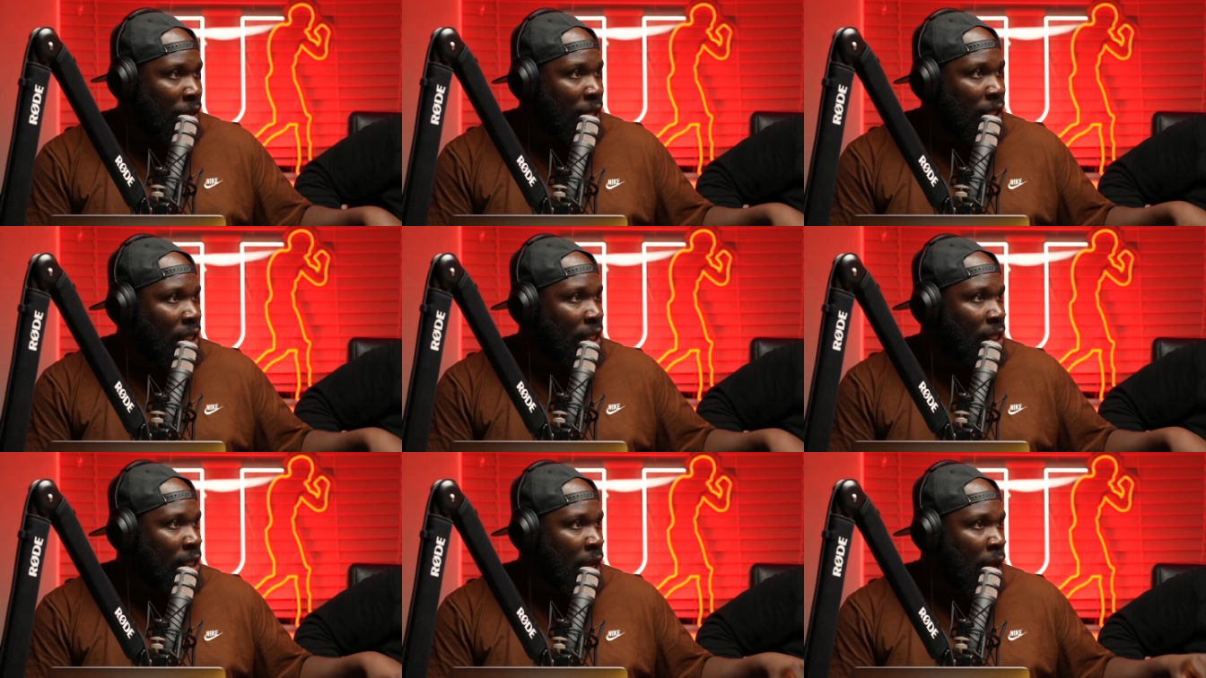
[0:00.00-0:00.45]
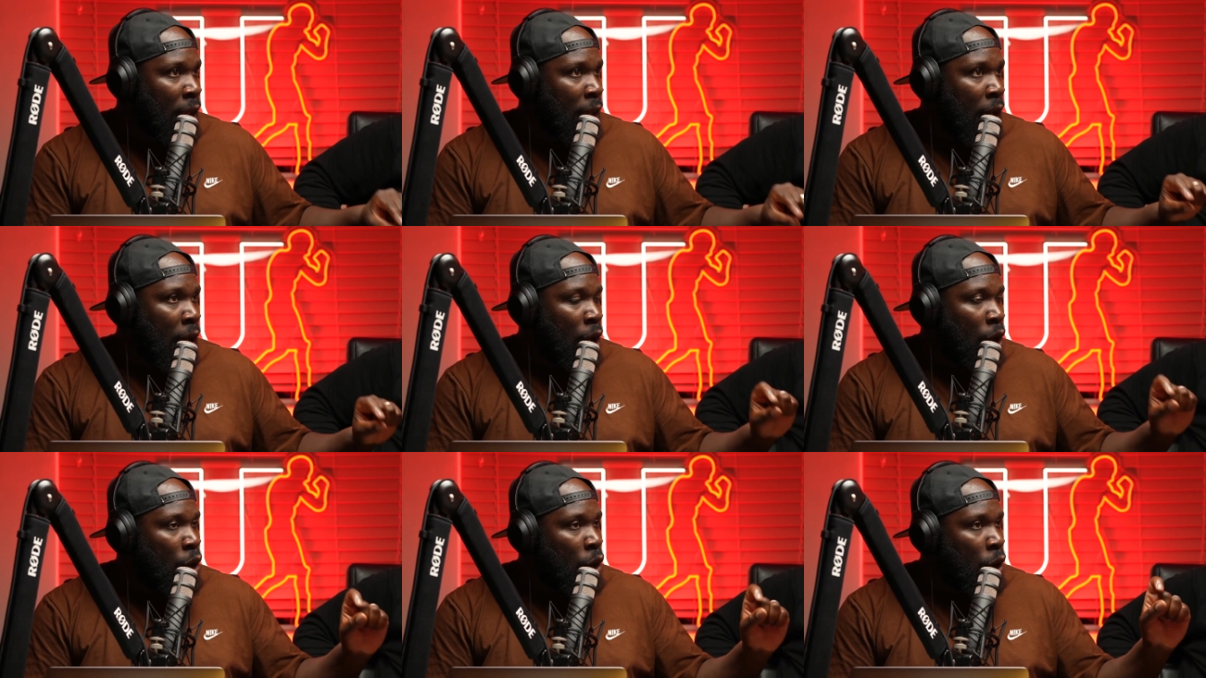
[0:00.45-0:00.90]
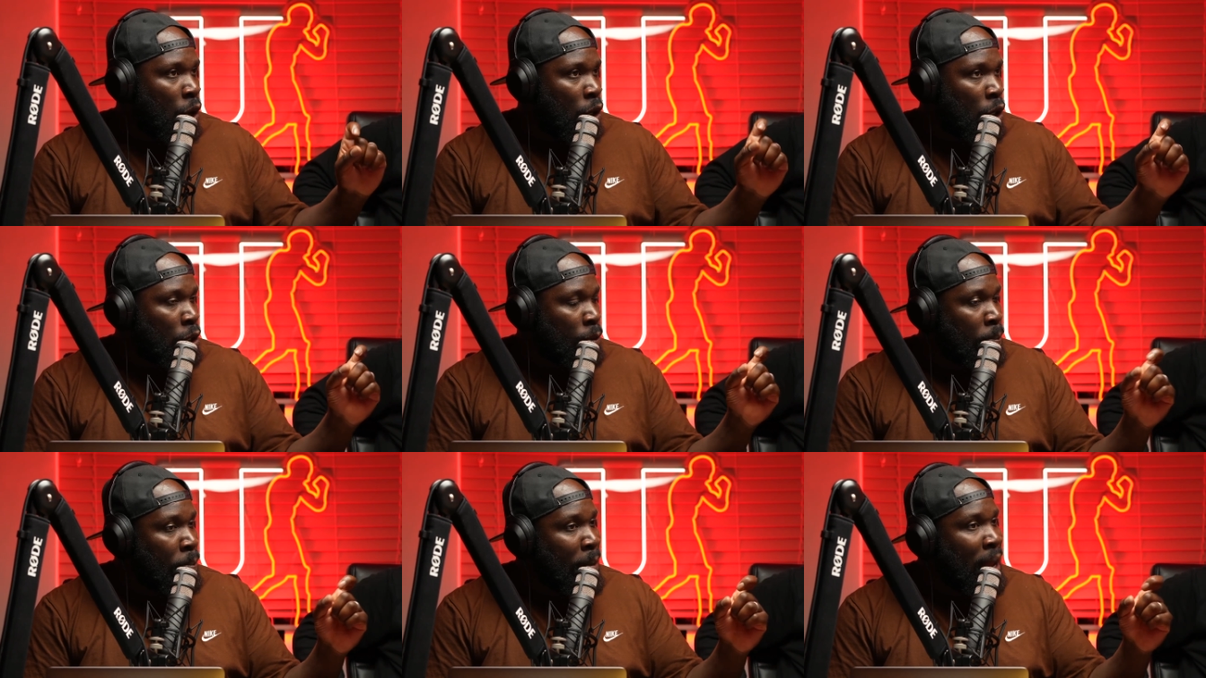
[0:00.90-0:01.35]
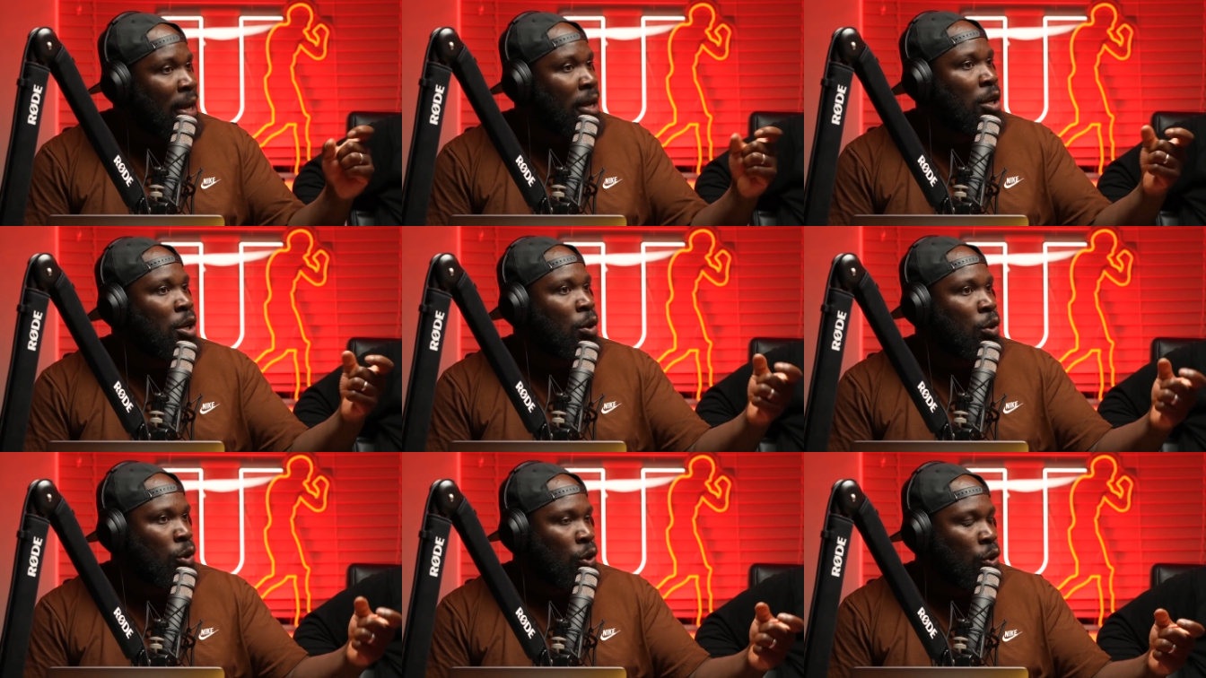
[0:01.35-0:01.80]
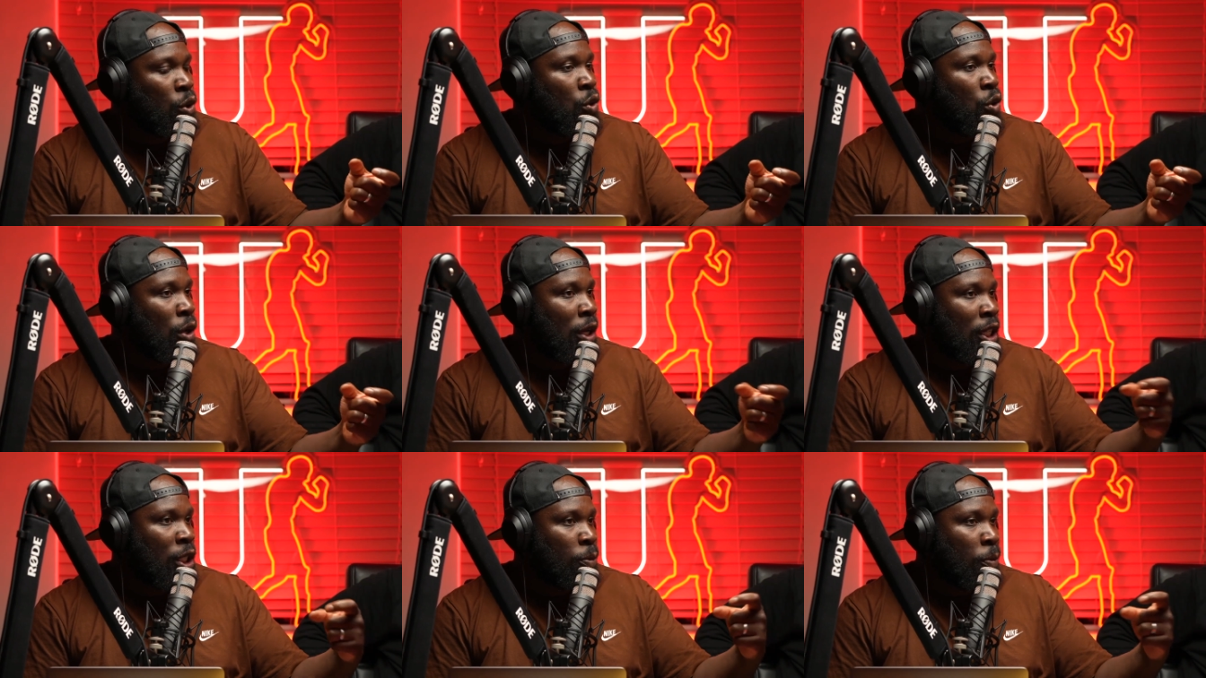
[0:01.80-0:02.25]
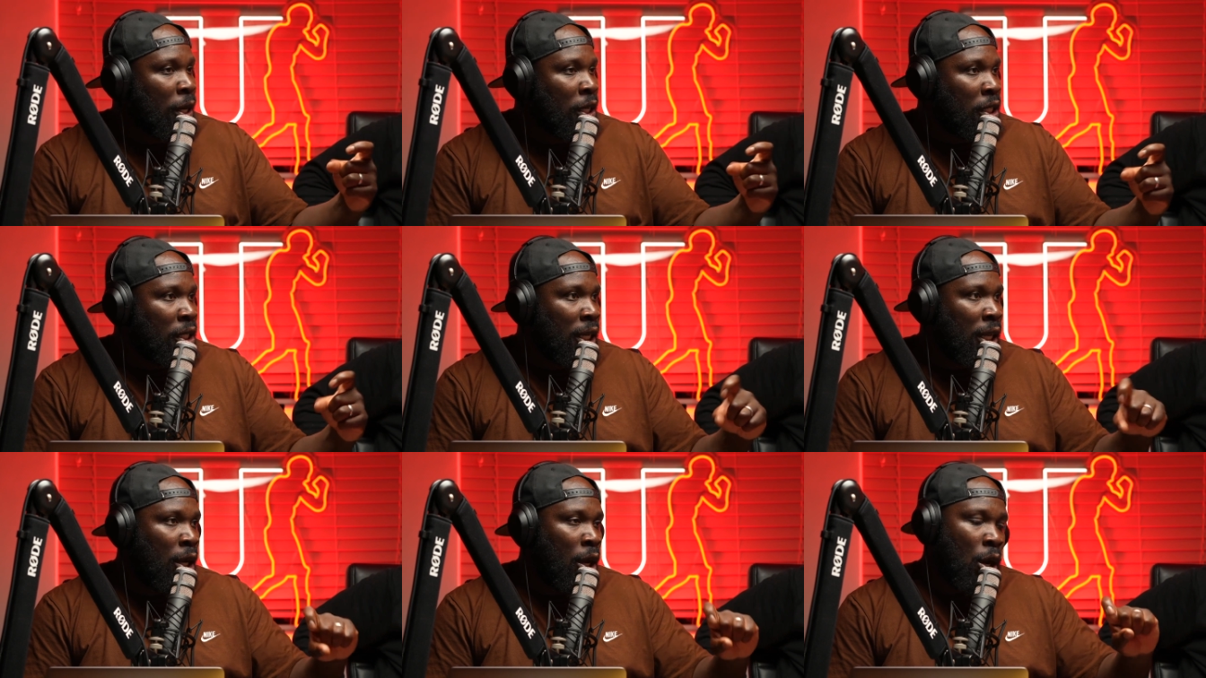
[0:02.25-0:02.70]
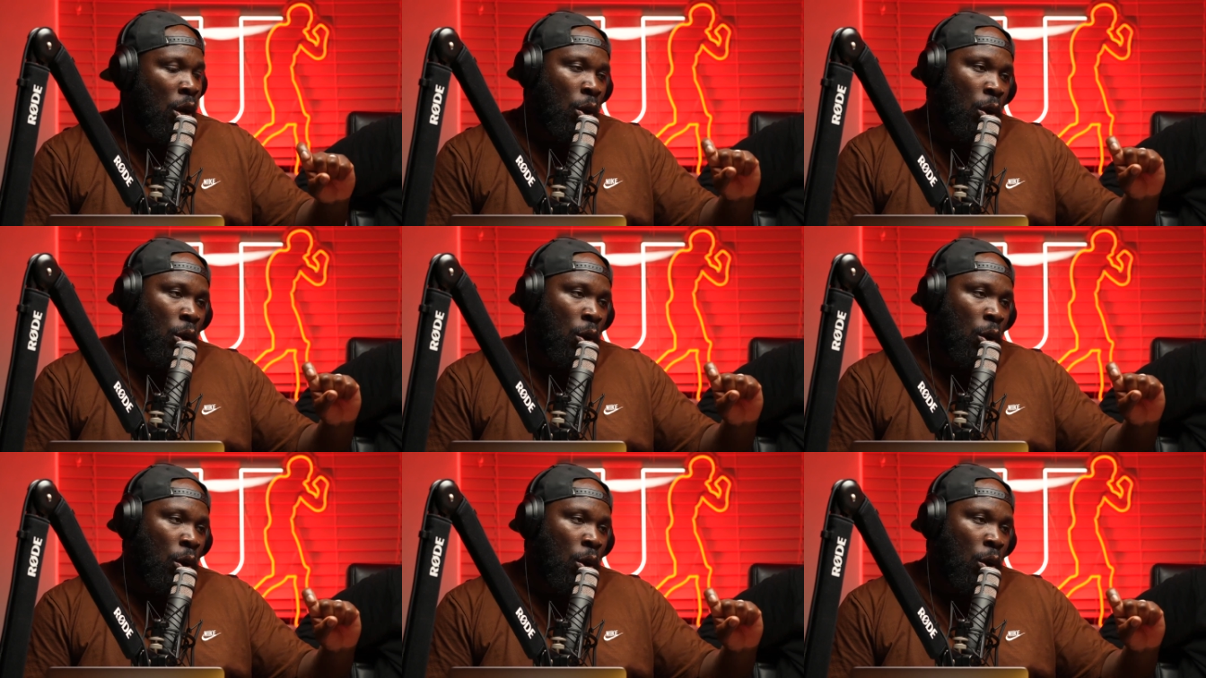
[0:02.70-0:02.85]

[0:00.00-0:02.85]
This is a lot because men don't talk, especially